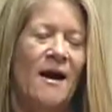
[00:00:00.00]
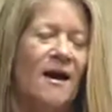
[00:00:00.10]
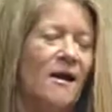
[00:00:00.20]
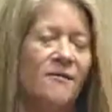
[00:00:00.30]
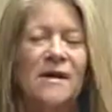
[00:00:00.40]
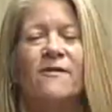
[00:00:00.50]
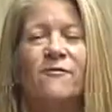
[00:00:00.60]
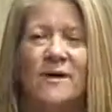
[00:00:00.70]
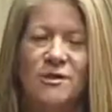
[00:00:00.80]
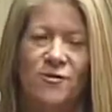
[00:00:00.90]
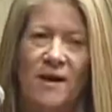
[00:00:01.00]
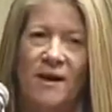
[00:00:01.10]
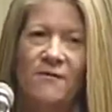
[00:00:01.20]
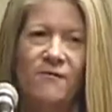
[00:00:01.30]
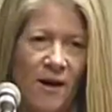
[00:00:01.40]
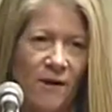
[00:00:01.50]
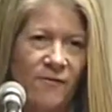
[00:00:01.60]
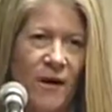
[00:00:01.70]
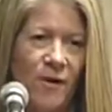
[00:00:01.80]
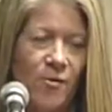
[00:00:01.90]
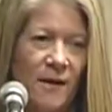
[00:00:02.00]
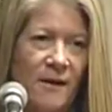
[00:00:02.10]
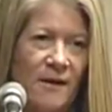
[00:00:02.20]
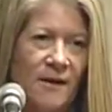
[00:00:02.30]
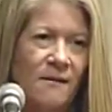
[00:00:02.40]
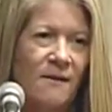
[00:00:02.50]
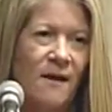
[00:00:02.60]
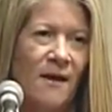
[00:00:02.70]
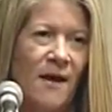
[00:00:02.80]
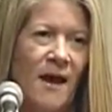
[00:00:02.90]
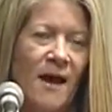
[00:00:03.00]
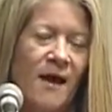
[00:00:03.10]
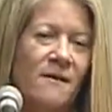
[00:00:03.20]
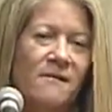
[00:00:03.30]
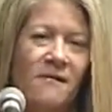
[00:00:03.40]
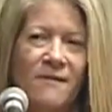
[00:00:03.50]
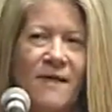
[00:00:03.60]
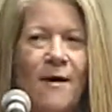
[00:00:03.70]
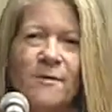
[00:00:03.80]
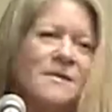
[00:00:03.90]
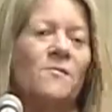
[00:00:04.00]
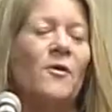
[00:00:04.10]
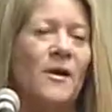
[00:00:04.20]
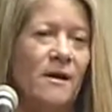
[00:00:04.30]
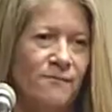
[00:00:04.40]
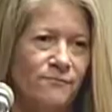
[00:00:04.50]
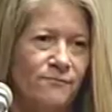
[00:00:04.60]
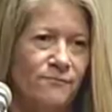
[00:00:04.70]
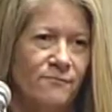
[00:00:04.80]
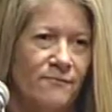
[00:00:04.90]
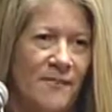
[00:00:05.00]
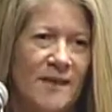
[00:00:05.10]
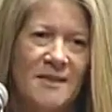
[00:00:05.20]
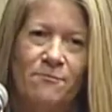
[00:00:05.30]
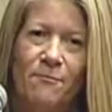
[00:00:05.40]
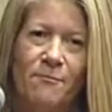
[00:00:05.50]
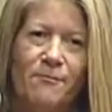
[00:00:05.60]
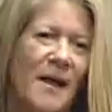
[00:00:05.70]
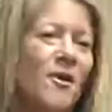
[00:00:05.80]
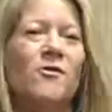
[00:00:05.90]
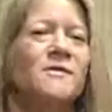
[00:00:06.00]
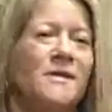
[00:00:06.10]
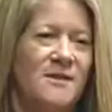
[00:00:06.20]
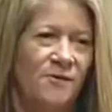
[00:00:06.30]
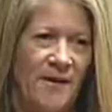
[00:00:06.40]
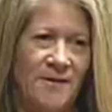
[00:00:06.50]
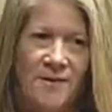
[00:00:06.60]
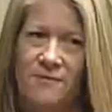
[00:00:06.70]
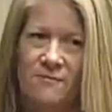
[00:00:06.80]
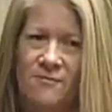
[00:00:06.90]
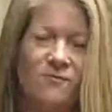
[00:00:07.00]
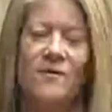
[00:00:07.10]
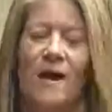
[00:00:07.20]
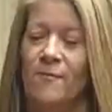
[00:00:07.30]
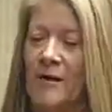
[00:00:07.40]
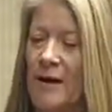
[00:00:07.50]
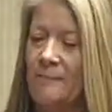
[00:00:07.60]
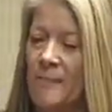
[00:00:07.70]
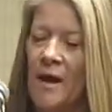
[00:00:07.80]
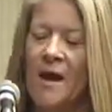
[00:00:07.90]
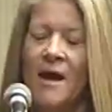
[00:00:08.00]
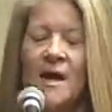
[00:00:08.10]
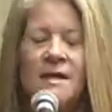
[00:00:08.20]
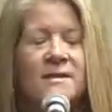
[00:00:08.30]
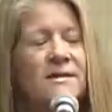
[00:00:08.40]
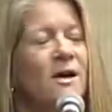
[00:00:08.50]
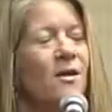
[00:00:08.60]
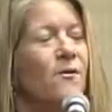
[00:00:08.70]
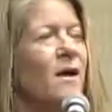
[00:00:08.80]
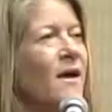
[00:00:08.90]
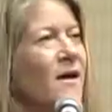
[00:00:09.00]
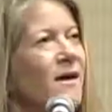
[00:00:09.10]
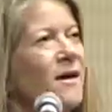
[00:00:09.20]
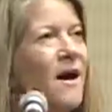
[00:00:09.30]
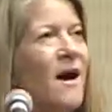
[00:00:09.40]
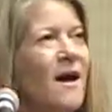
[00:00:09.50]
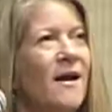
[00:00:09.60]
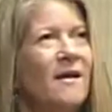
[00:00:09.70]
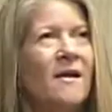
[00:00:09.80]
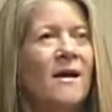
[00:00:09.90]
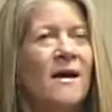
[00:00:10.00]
And I would get frustrated very, very quickly. And that wasn't pretty, because blind girl tizzy fits, not pretty. So I